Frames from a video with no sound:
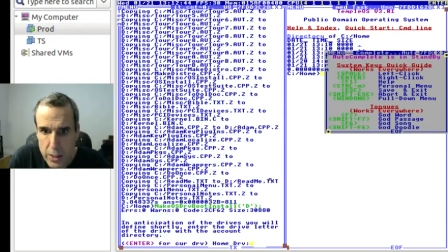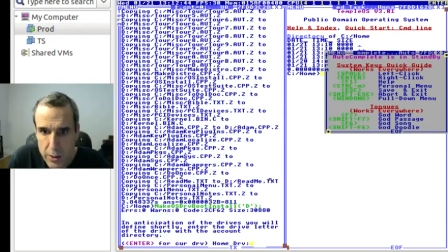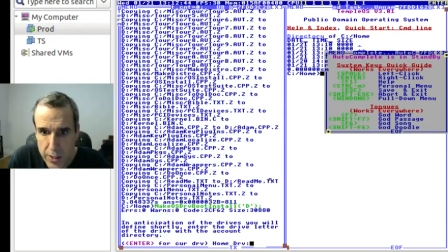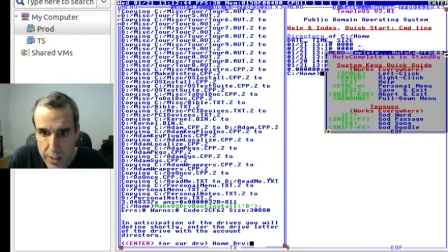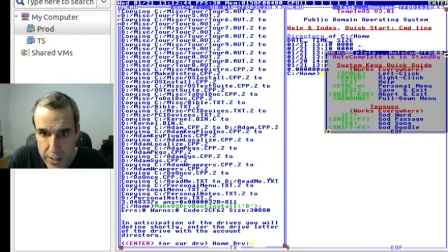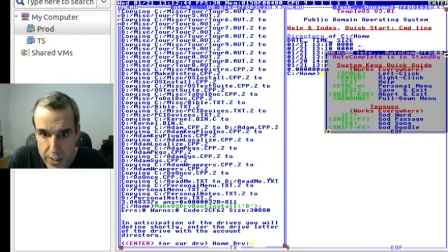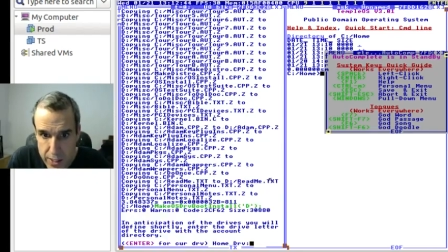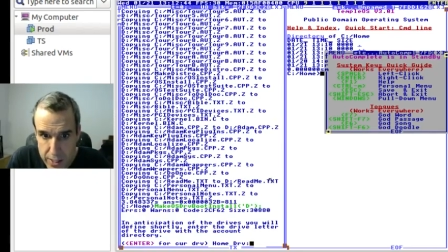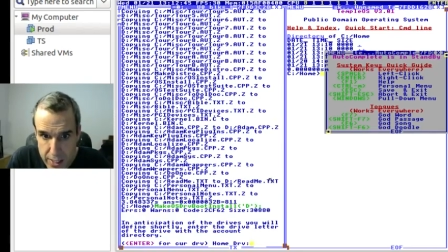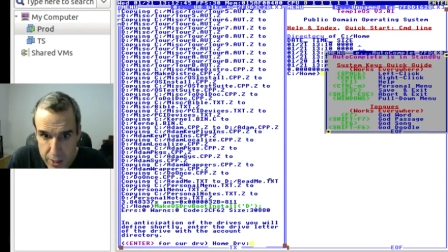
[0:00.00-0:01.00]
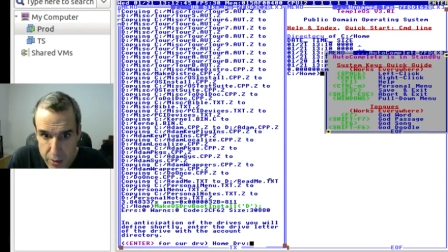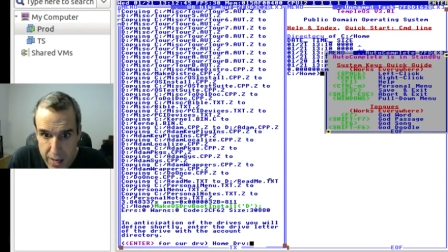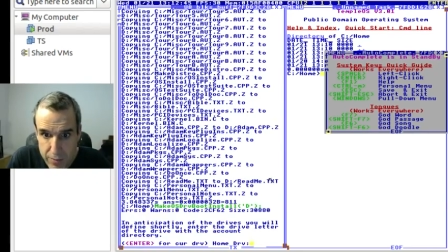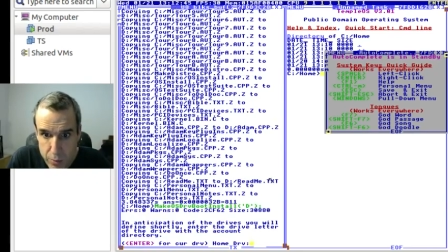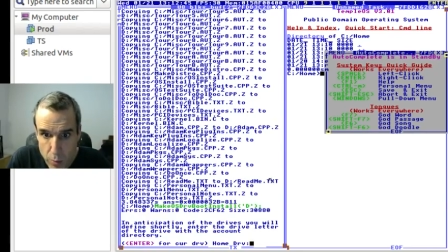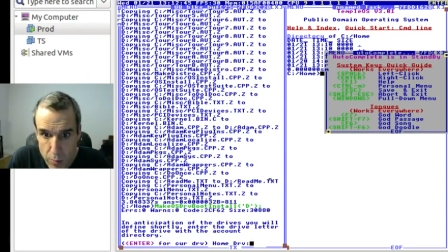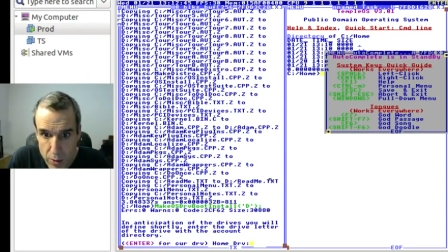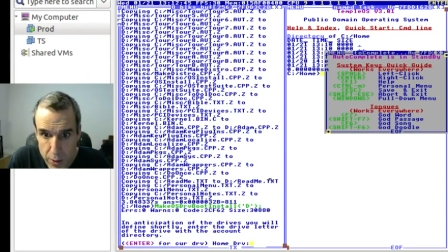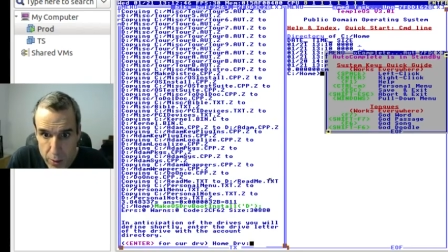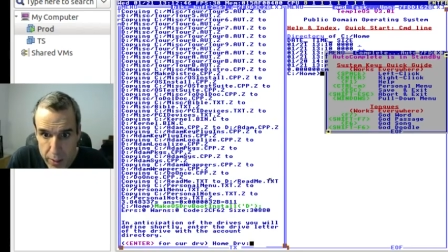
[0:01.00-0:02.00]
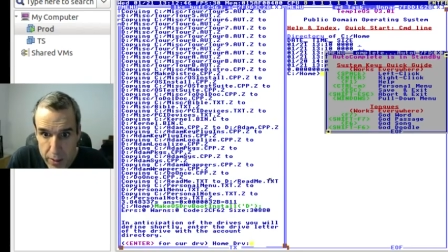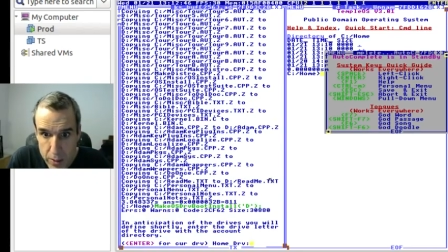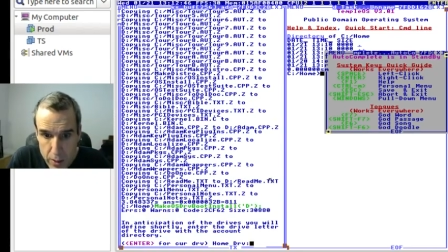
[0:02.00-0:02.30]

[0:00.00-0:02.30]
the D drive is what we're doing.